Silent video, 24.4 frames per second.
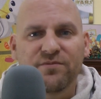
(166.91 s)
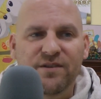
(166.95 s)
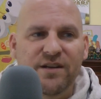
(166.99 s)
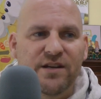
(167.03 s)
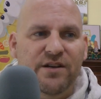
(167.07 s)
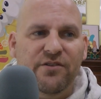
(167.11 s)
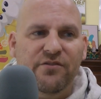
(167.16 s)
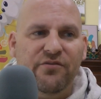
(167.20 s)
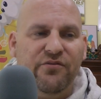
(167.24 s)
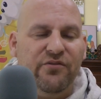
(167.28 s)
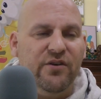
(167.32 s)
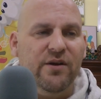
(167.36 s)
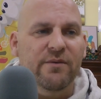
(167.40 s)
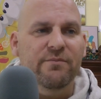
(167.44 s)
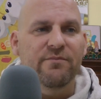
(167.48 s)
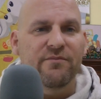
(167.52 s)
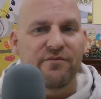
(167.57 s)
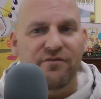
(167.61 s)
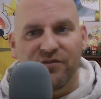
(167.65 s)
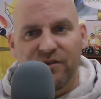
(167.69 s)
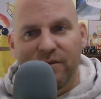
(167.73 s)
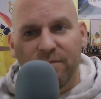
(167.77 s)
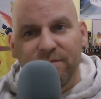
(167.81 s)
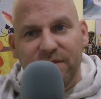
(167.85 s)
you know,
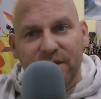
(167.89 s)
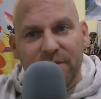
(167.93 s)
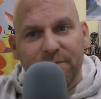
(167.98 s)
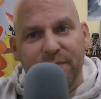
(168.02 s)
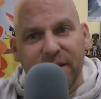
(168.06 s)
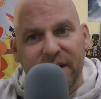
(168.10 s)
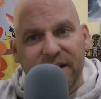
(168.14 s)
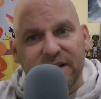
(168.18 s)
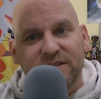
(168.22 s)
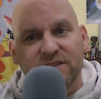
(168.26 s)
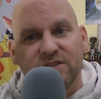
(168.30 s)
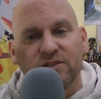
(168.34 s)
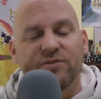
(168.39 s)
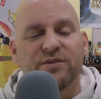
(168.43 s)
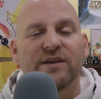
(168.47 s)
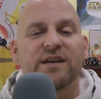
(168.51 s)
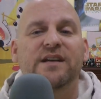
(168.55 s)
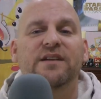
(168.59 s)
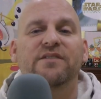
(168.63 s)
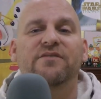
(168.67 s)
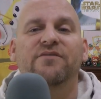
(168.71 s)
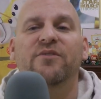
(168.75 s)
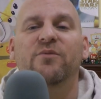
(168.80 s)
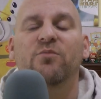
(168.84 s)
from the big
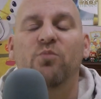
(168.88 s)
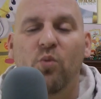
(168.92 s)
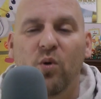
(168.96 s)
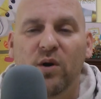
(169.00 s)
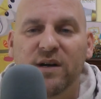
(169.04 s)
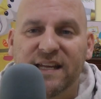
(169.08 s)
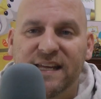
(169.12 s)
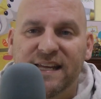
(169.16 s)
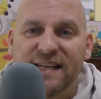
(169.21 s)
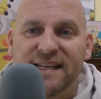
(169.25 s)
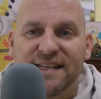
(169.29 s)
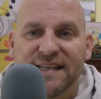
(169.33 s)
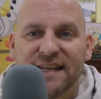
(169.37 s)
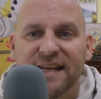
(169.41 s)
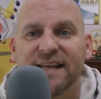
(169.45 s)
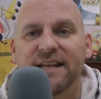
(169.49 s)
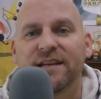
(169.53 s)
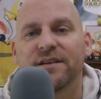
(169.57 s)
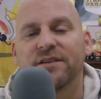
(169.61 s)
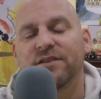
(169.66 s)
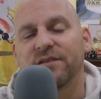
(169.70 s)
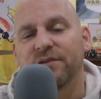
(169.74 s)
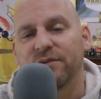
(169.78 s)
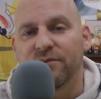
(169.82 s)
screen, from what he
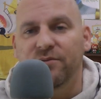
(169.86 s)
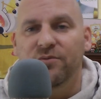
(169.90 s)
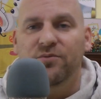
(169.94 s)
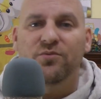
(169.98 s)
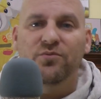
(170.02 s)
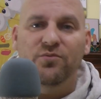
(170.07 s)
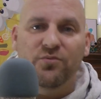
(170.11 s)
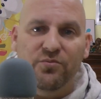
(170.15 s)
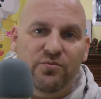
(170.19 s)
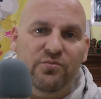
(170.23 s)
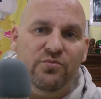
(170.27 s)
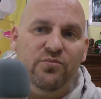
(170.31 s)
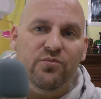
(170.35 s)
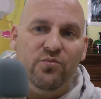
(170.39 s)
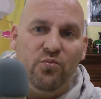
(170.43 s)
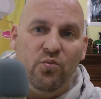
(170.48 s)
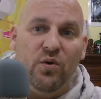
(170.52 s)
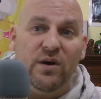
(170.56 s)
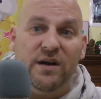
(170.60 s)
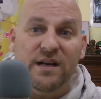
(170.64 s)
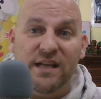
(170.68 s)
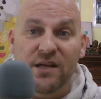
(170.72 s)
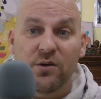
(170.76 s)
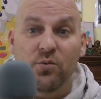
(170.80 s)
did to
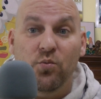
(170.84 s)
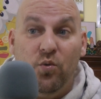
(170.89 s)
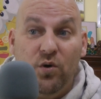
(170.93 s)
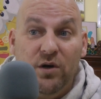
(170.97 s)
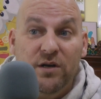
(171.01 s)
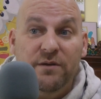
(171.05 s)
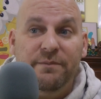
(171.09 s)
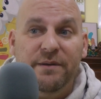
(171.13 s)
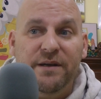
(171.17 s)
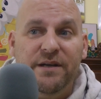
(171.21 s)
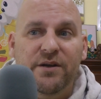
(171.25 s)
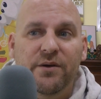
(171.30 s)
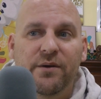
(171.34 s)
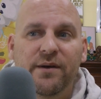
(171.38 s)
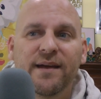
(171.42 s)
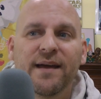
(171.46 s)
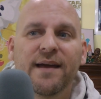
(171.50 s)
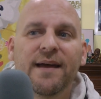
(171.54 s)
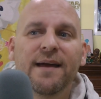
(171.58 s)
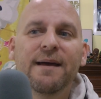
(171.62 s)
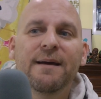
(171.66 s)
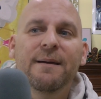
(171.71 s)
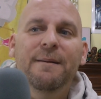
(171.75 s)
what he would be doing.